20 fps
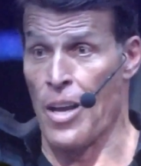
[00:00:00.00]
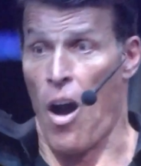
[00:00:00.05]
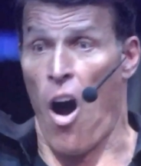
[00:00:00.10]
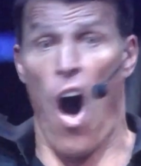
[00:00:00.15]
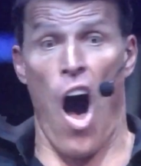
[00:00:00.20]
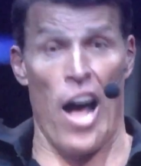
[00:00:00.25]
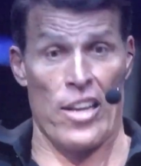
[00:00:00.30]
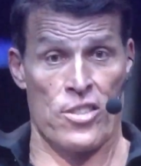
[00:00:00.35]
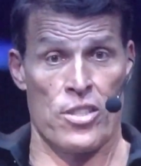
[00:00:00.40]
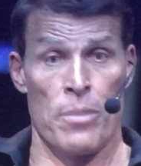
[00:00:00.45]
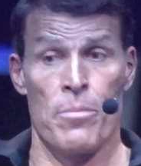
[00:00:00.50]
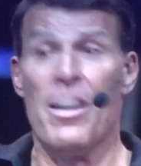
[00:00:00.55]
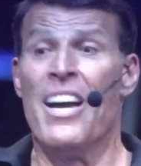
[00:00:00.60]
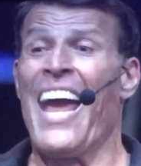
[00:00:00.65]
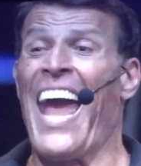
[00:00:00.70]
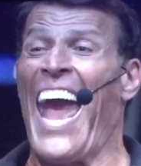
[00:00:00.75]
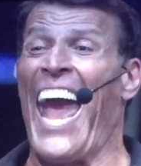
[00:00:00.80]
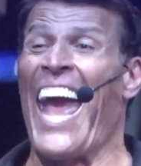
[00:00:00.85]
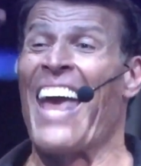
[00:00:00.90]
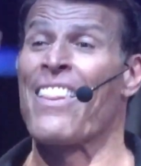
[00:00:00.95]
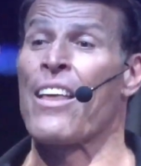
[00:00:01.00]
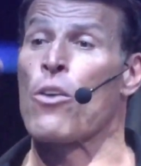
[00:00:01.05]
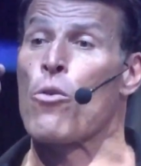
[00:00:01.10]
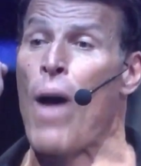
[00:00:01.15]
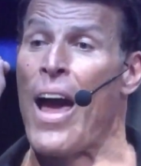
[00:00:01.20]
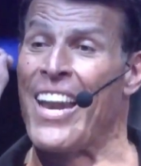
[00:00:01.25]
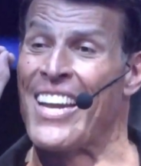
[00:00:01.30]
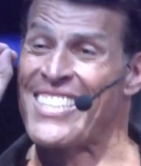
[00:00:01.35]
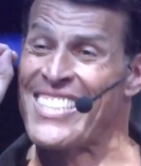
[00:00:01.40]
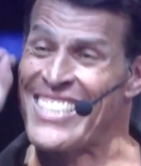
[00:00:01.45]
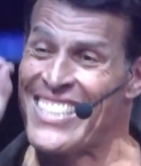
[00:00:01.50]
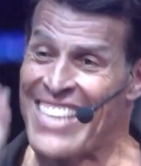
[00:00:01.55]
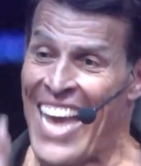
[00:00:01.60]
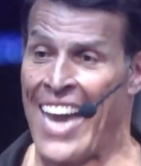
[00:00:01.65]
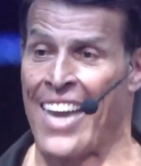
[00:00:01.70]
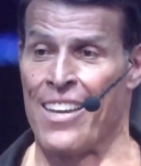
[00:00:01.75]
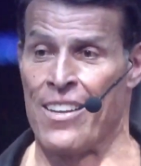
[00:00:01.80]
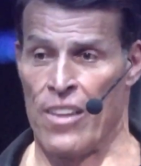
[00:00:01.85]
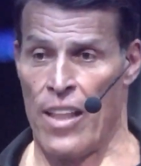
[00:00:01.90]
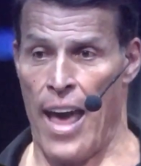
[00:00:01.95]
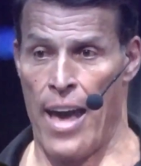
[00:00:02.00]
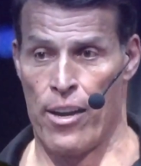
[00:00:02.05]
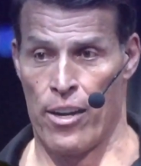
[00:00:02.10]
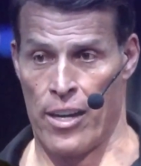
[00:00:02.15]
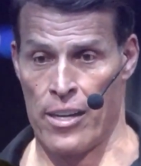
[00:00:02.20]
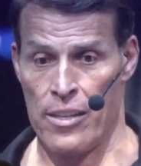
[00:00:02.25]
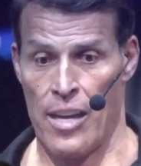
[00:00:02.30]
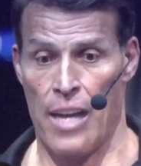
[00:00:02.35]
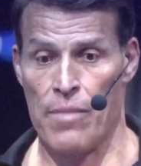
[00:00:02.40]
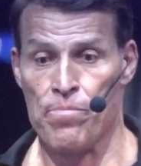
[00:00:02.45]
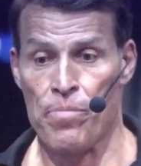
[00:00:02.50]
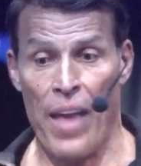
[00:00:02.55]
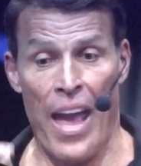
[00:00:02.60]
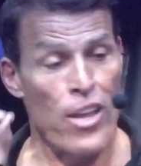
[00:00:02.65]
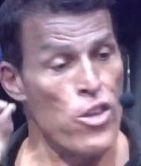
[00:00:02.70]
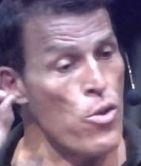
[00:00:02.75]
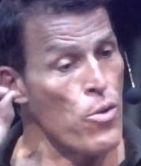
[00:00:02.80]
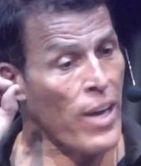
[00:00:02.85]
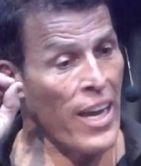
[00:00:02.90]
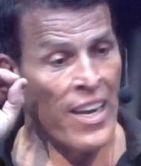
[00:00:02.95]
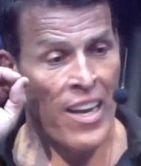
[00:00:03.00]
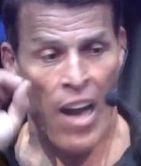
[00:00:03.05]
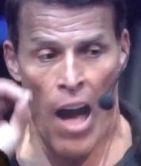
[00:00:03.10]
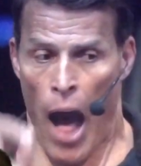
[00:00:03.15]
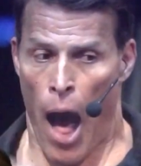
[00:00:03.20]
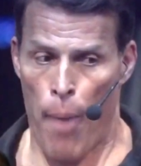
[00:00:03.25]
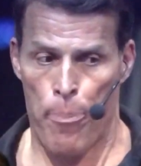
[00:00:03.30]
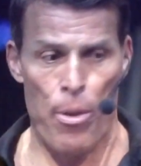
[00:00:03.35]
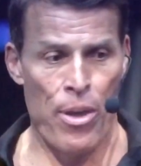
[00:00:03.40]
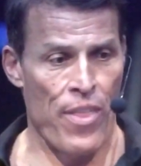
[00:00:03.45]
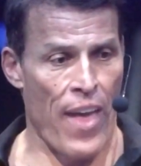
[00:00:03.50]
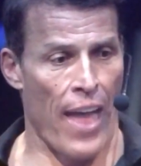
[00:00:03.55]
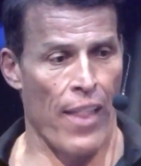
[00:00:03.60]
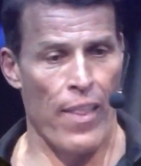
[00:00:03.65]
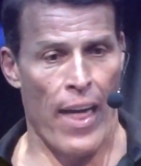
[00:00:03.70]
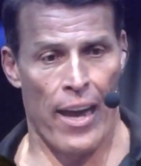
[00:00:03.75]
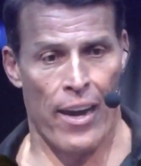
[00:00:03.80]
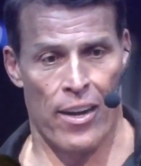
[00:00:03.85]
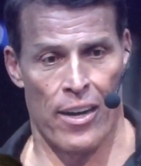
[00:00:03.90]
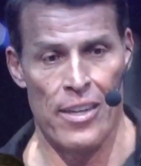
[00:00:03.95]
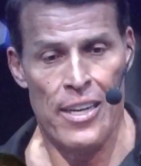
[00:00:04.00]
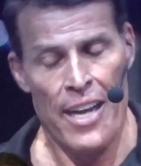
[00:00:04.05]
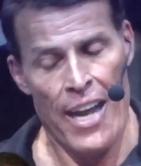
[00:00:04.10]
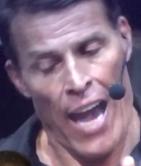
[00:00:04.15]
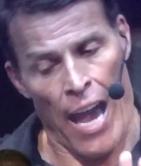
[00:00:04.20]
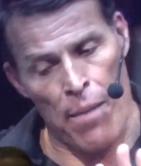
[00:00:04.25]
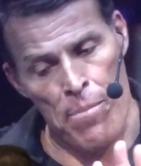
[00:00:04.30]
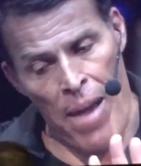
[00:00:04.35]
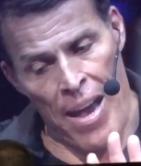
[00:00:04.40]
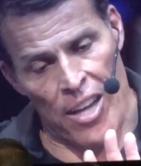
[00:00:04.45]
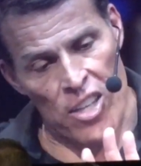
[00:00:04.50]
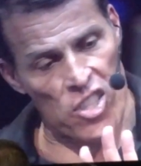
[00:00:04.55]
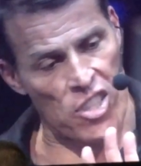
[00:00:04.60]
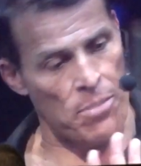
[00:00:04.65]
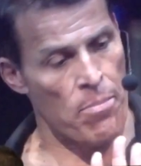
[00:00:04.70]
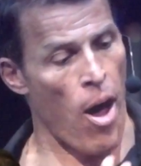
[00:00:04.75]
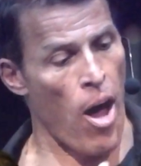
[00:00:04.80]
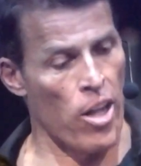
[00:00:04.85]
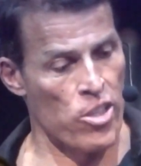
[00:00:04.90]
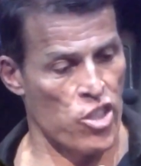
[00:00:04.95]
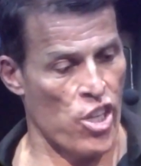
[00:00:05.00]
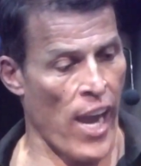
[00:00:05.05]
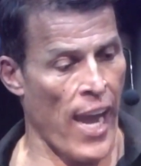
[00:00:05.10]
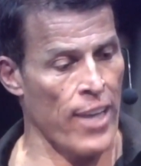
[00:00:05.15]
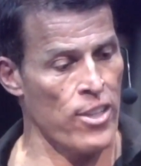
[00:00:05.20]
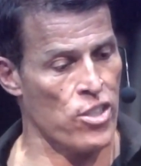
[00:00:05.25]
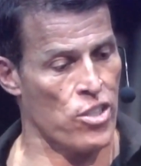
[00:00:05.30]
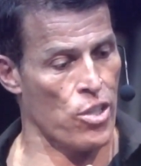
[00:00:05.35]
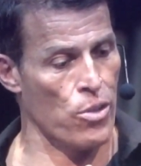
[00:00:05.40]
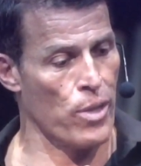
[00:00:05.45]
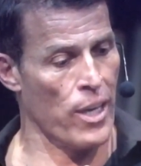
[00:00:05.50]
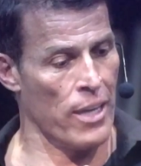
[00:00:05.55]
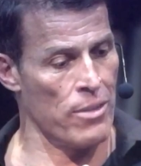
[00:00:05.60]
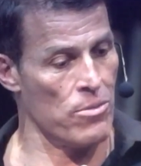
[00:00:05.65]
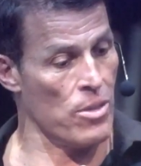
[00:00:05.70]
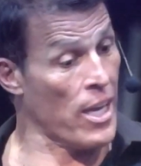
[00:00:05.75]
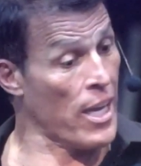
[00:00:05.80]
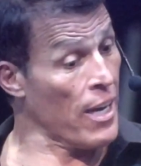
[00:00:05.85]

Awesome. And then write a second letter, and you can copy that letter and make a small change to it.